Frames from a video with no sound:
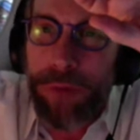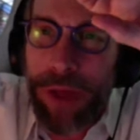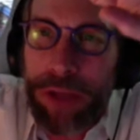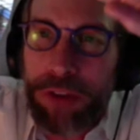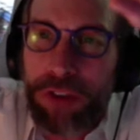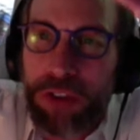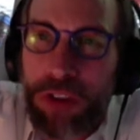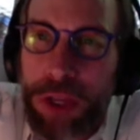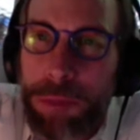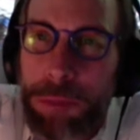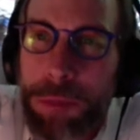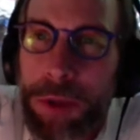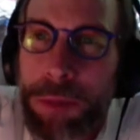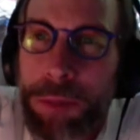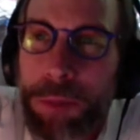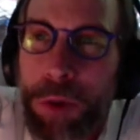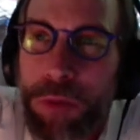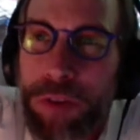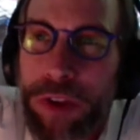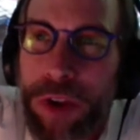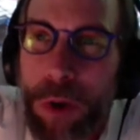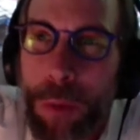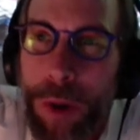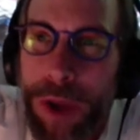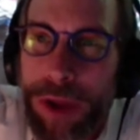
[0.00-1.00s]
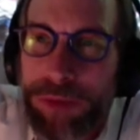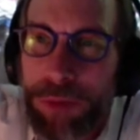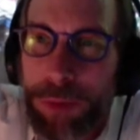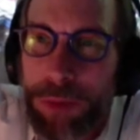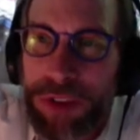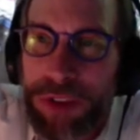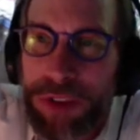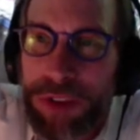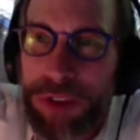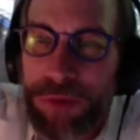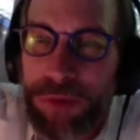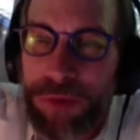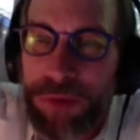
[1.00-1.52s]
eventually be moving away
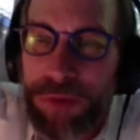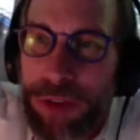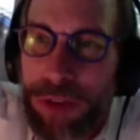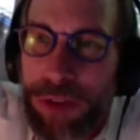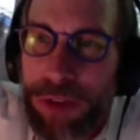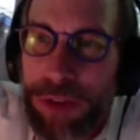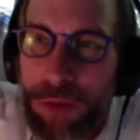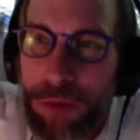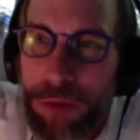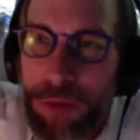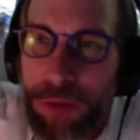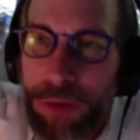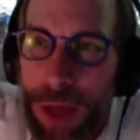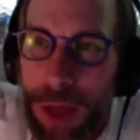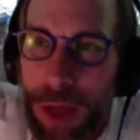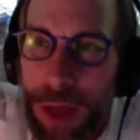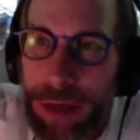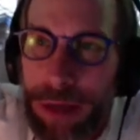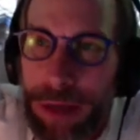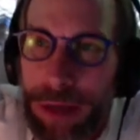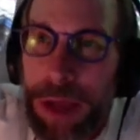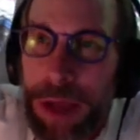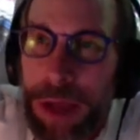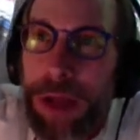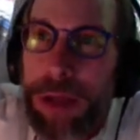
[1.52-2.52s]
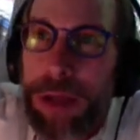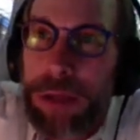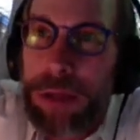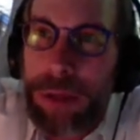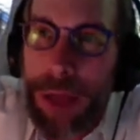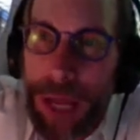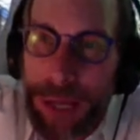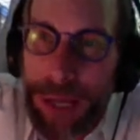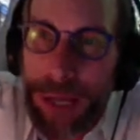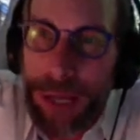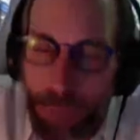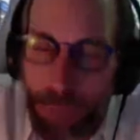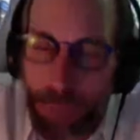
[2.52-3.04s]
from us faster than light.
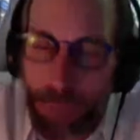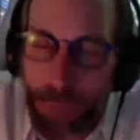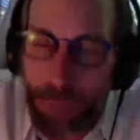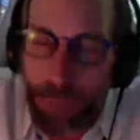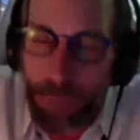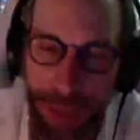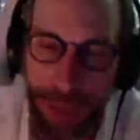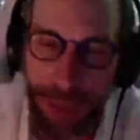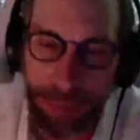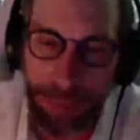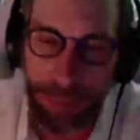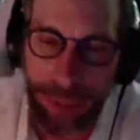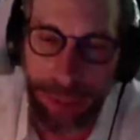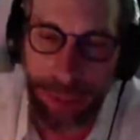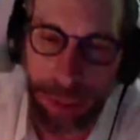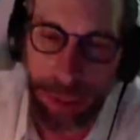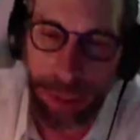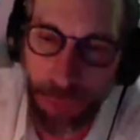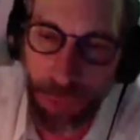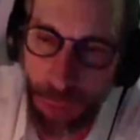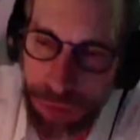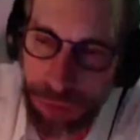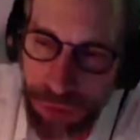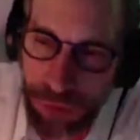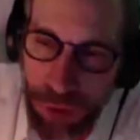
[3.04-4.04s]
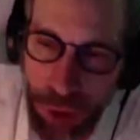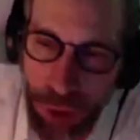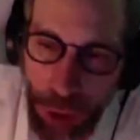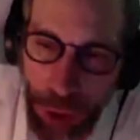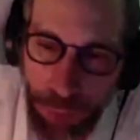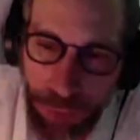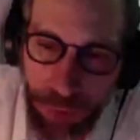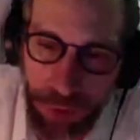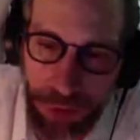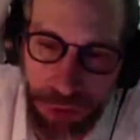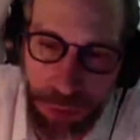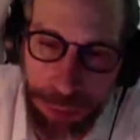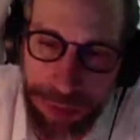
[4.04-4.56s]
Light will not be able to get to us. The
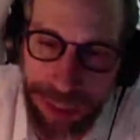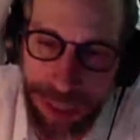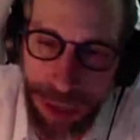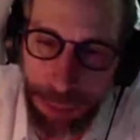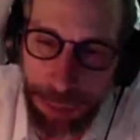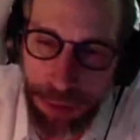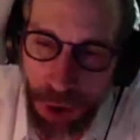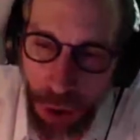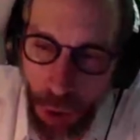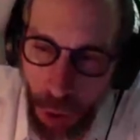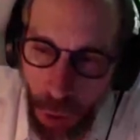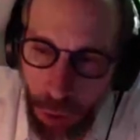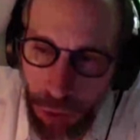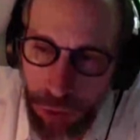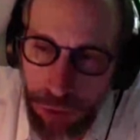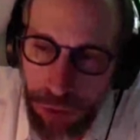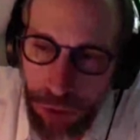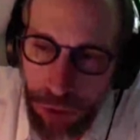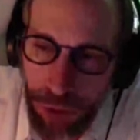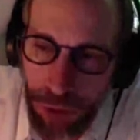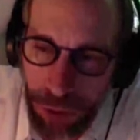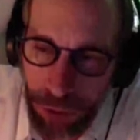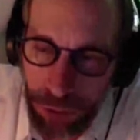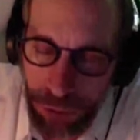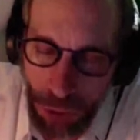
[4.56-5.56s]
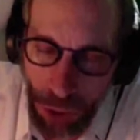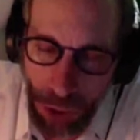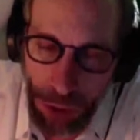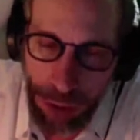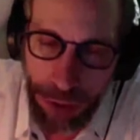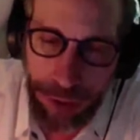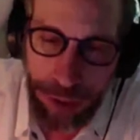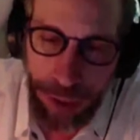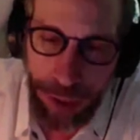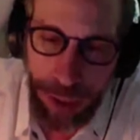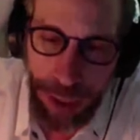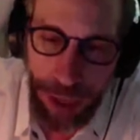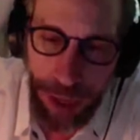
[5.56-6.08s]
universe will become cold,
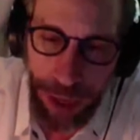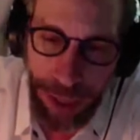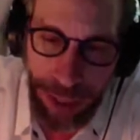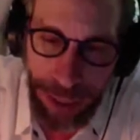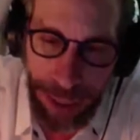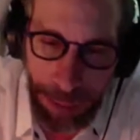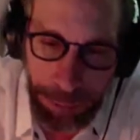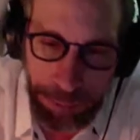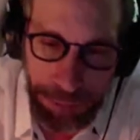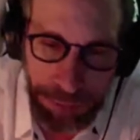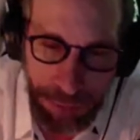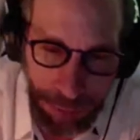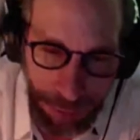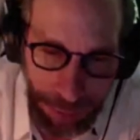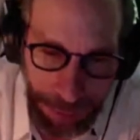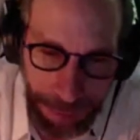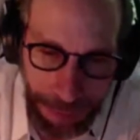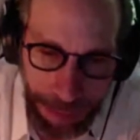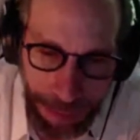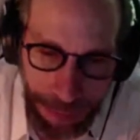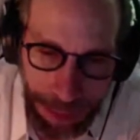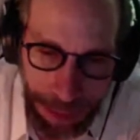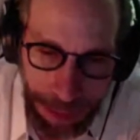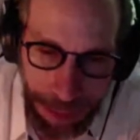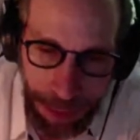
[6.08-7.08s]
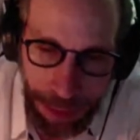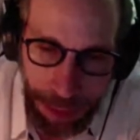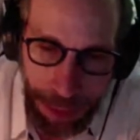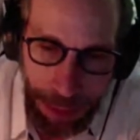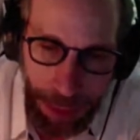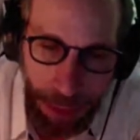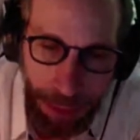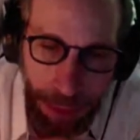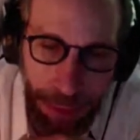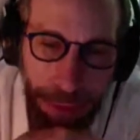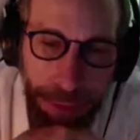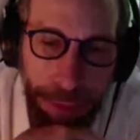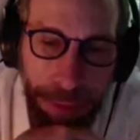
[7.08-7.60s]
dark, and empty.
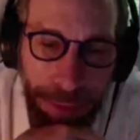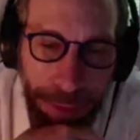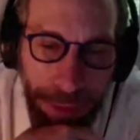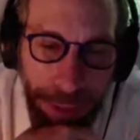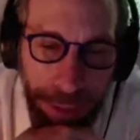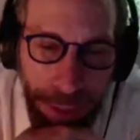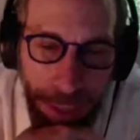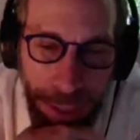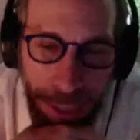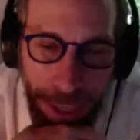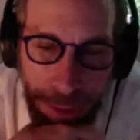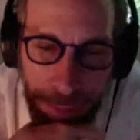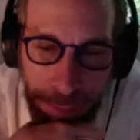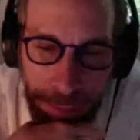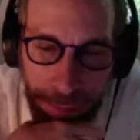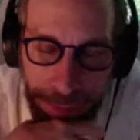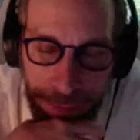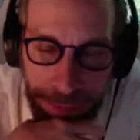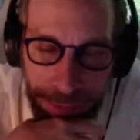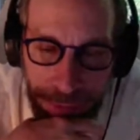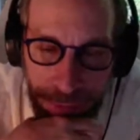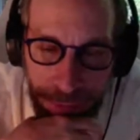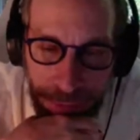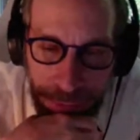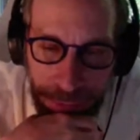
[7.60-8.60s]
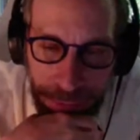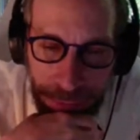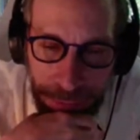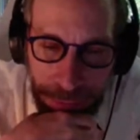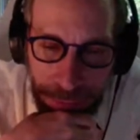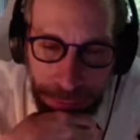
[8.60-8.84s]
click again, please.